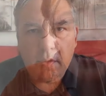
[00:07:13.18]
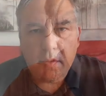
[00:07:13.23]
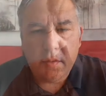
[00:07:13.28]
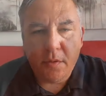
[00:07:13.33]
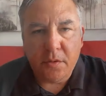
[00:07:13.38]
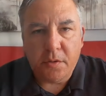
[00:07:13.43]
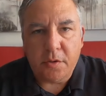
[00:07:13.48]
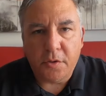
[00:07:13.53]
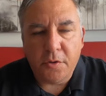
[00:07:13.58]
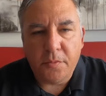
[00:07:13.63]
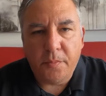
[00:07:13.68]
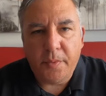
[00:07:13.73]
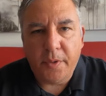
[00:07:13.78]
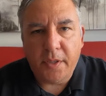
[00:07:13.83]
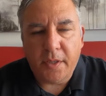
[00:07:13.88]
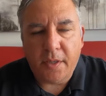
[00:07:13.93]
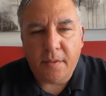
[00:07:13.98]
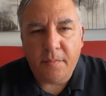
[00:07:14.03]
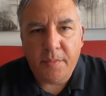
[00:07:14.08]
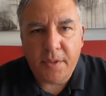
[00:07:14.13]
YouTuber
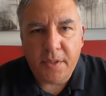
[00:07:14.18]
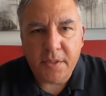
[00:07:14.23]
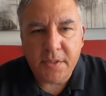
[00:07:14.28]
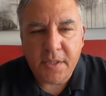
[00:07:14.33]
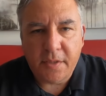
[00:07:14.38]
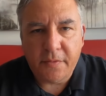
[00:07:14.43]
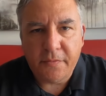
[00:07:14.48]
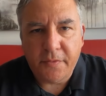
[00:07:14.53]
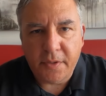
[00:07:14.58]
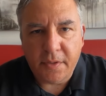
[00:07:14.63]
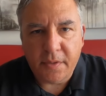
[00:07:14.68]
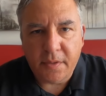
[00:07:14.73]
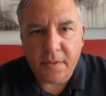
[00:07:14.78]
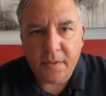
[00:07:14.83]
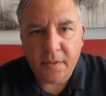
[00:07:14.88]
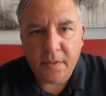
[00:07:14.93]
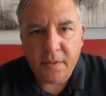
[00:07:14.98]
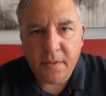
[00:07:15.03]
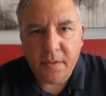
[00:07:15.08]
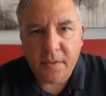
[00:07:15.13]
number 7
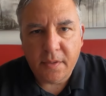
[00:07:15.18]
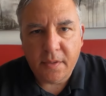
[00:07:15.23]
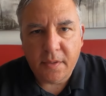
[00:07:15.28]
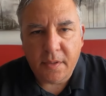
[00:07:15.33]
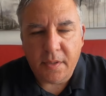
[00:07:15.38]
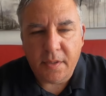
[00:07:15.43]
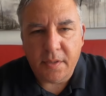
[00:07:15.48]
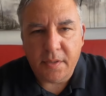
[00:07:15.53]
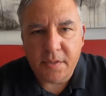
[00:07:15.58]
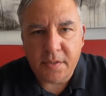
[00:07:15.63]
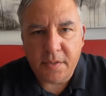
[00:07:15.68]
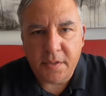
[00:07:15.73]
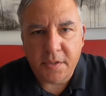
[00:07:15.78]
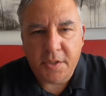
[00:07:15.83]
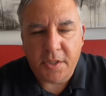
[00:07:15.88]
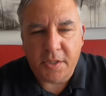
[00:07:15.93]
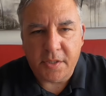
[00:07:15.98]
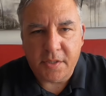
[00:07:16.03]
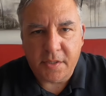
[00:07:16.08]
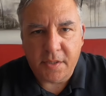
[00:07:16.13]
is
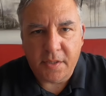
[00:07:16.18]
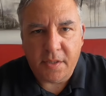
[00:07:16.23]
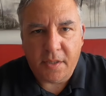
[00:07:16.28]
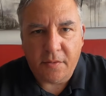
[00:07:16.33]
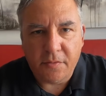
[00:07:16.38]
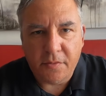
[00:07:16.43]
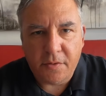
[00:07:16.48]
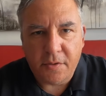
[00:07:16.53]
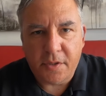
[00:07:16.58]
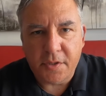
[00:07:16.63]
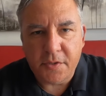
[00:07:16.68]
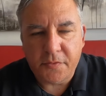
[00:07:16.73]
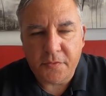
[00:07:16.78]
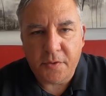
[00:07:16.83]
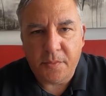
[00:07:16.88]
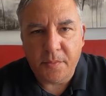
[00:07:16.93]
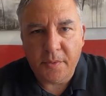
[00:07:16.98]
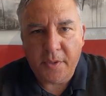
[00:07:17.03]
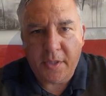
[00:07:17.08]
Justin Outdoors from